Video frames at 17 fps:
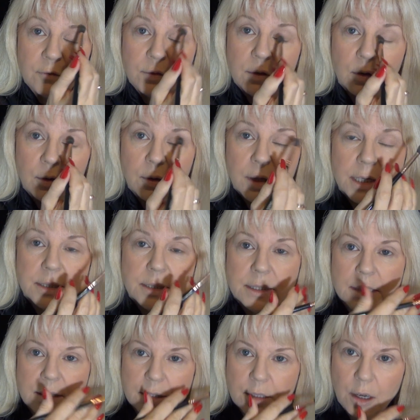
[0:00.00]
the crease.
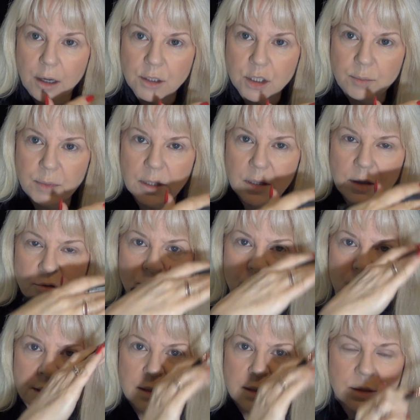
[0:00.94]
That's going to be the
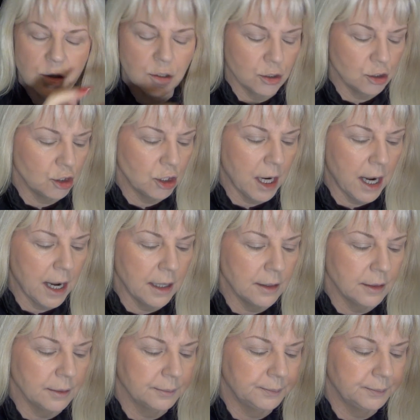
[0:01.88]
transition shade.